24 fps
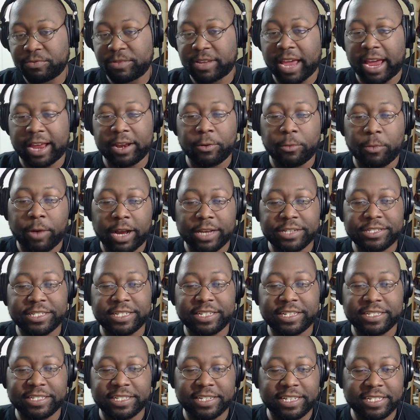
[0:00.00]
kind of watch it
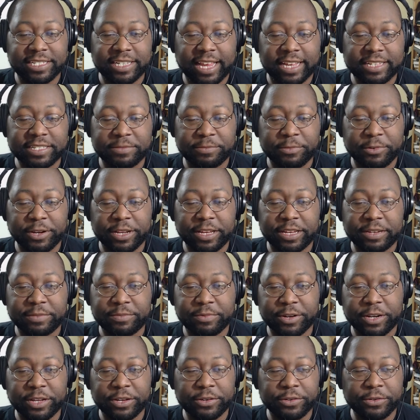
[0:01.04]
because it is actually pretty
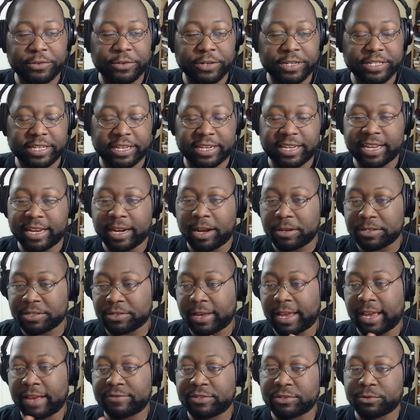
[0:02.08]
pretty cool because they did also
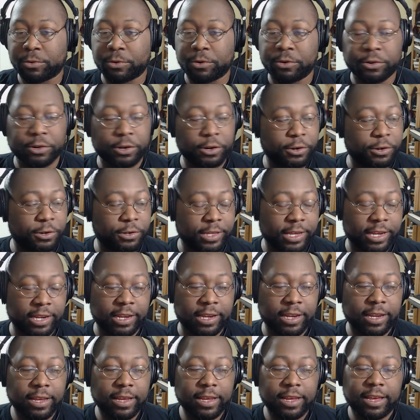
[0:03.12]
have Squirrel Girl and
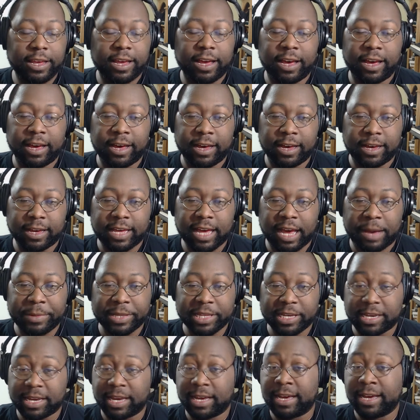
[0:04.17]
uh,
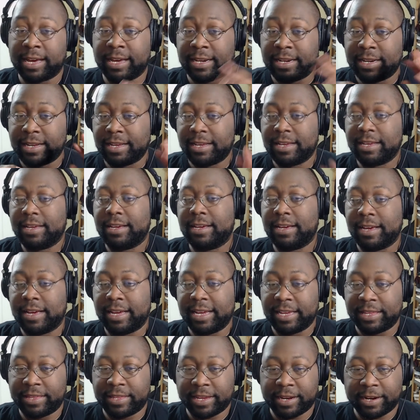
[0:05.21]
Kamala Khan uh,
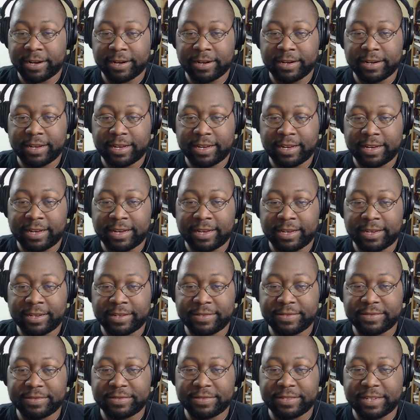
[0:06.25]
in there uh,
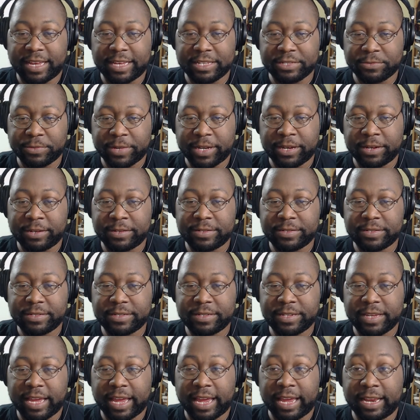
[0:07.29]
as well,
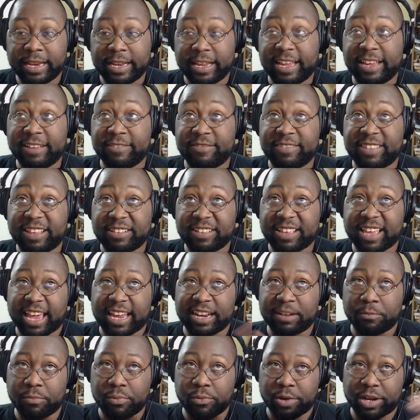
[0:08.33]
and it, it
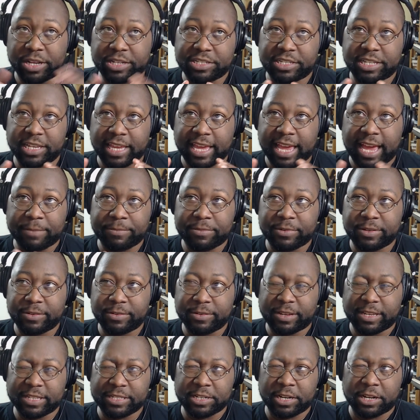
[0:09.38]
kind of bridged the gap
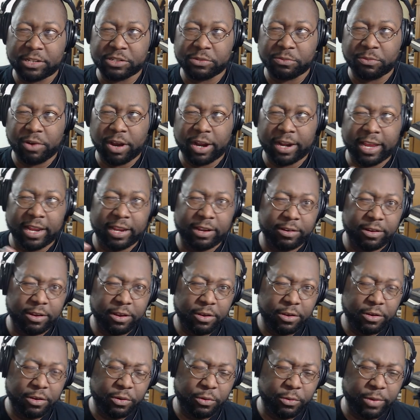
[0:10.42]
because it also brought in
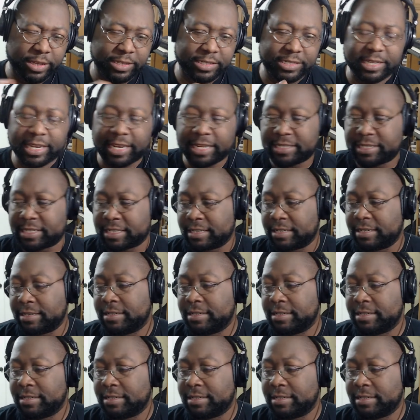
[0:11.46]
Gwen Stacy